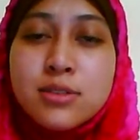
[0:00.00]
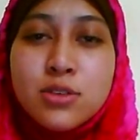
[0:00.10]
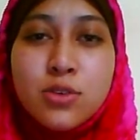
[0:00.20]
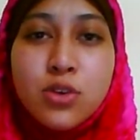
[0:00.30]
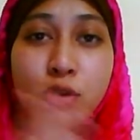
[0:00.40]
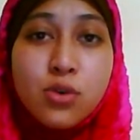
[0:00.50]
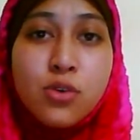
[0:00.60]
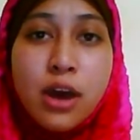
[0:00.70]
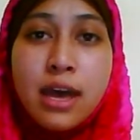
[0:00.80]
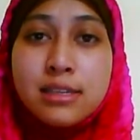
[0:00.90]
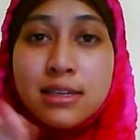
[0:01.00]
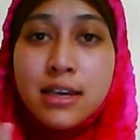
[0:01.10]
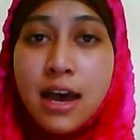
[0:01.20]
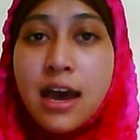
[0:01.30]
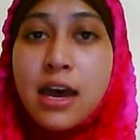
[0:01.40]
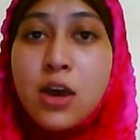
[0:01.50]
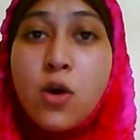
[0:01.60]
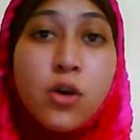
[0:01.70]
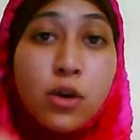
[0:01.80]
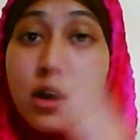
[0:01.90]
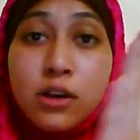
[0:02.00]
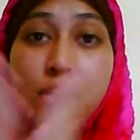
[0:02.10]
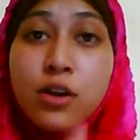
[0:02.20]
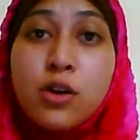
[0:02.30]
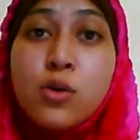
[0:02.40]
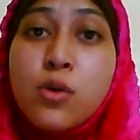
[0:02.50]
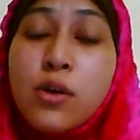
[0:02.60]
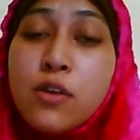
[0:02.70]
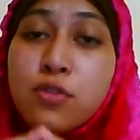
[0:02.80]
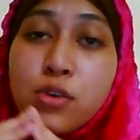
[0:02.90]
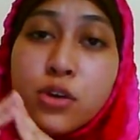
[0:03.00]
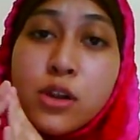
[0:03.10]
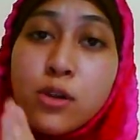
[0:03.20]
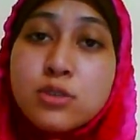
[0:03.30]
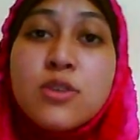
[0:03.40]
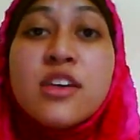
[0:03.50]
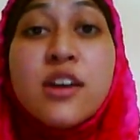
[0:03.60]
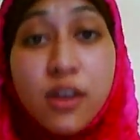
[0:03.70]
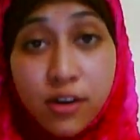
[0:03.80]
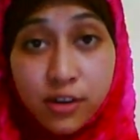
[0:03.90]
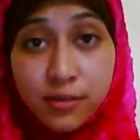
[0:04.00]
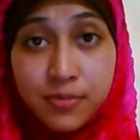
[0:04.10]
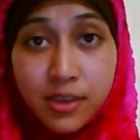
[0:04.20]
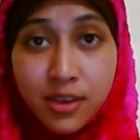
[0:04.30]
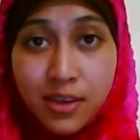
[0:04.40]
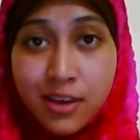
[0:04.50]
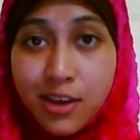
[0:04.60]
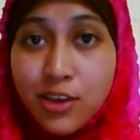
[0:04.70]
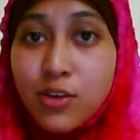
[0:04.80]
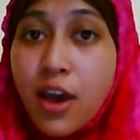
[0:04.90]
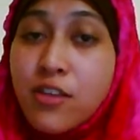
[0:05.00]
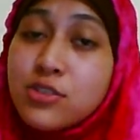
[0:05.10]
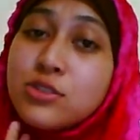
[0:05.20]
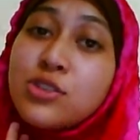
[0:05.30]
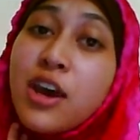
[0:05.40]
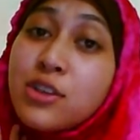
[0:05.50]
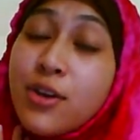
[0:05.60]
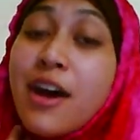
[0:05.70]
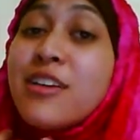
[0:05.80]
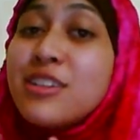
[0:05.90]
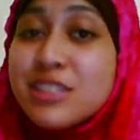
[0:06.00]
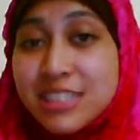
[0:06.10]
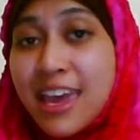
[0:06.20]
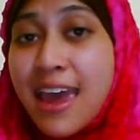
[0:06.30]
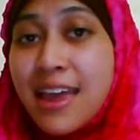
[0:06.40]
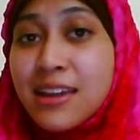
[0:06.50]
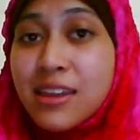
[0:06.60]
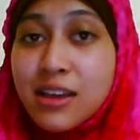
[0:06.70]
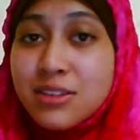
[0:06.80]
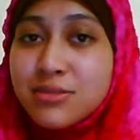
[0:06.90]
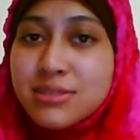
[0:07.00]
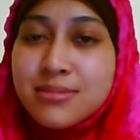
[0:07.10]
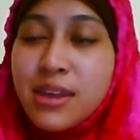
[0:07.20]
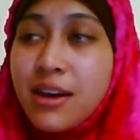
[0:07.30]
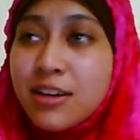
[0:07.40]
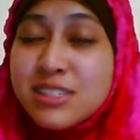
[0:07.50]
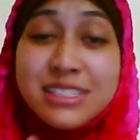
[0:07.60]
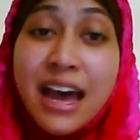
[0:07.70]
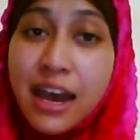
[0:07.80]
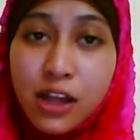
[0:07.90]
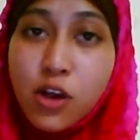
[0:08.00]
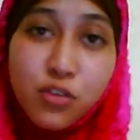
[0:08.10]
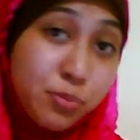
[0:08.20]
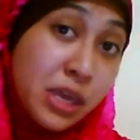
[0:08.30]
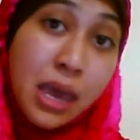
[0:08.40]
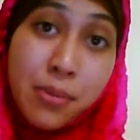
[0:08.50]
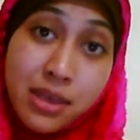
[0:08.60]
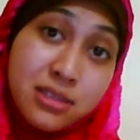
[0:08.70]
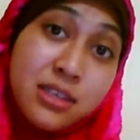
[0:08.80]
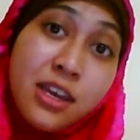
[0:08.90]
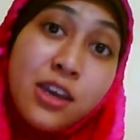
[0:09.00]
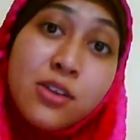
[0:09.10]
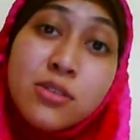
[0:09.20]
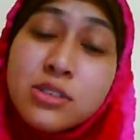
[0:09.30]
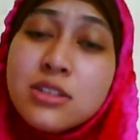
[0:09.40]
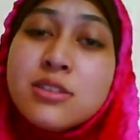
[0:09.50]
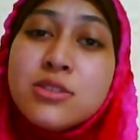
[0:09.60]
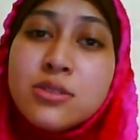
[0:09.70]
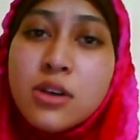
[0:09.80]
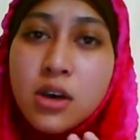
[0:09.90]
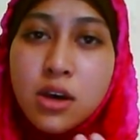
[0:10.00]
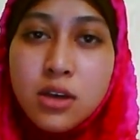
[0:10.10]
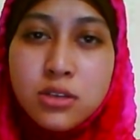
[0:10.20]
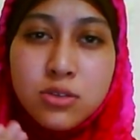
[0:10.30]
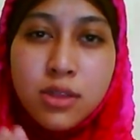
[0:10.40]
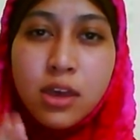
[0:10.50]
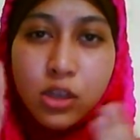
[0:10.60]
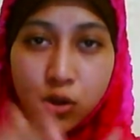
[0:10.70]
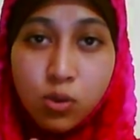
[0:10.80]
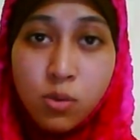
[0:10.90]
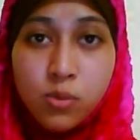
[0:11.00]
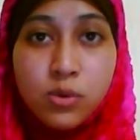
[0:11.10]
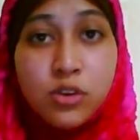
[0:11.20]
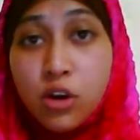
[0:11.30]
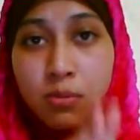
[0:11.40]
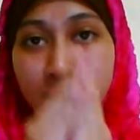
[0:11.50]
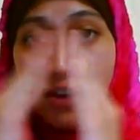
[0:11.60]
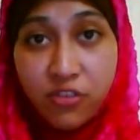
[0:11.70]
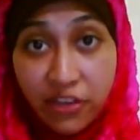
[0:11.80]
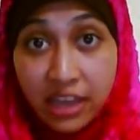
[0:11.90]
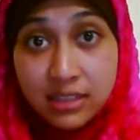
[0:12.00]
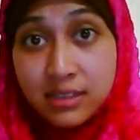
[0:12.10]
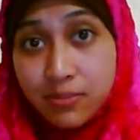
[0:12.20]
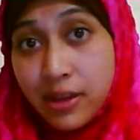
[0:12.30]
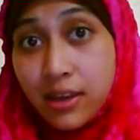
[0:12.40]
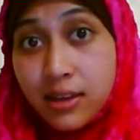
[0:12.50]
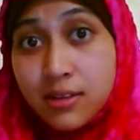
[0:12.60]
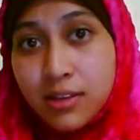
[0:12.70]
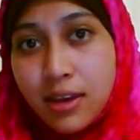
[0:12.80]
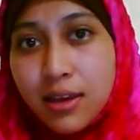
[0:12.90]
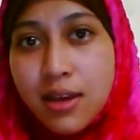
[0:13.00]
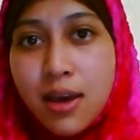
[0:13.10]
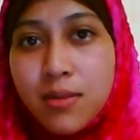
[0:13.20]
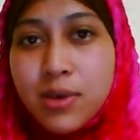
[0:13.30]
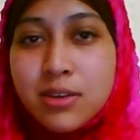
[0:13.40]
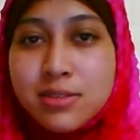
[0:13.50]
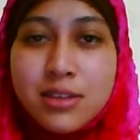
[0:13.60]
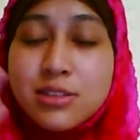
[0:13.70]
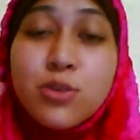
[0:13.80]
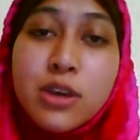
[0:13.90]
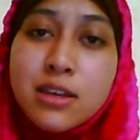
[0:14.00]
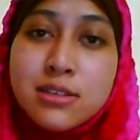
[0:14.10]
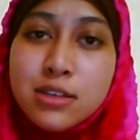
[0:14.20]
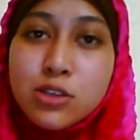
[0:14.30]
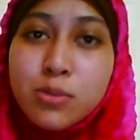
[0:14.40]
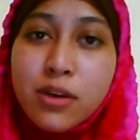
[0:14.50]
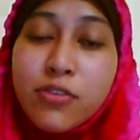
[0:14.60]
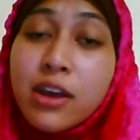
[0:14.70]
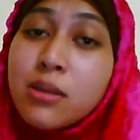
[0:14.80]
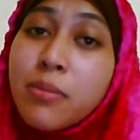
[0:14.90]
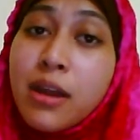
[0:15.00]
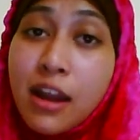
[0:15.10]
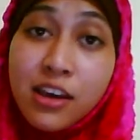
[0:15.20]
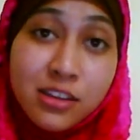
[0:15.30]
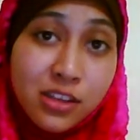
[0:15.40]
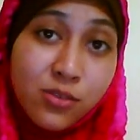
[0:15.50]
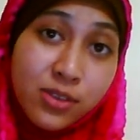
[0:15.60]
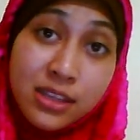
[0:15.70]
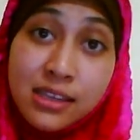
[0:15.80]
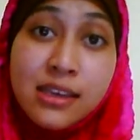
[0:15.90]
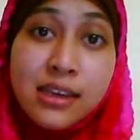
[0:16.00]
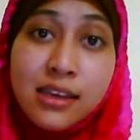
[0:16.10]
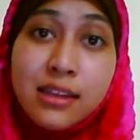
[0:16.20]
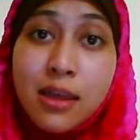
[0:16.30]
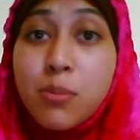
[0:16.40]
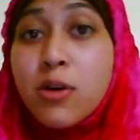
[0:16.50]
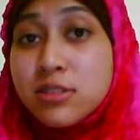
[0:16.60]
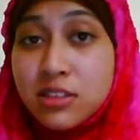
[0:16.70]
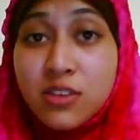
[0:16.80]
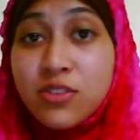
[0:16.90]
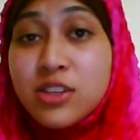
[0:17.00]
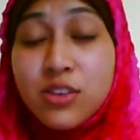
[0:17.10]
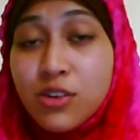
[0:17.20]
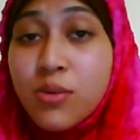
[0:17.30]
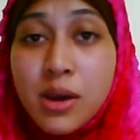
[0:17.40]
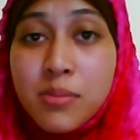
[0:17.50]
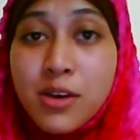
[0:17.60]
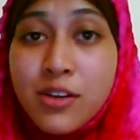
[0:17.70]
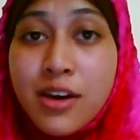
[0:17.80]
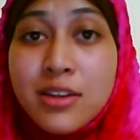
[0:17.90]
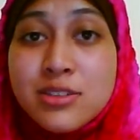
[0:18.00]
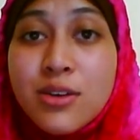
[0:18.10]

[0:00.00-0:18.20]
So you as a guy or a girl, who, if you're close with a girl, you have to try to understand their style of PMSing, you know, just to, so that you would not be affected by it, okay? Because it's so easy to be affected by negativity than positivity, you know what I mean, right?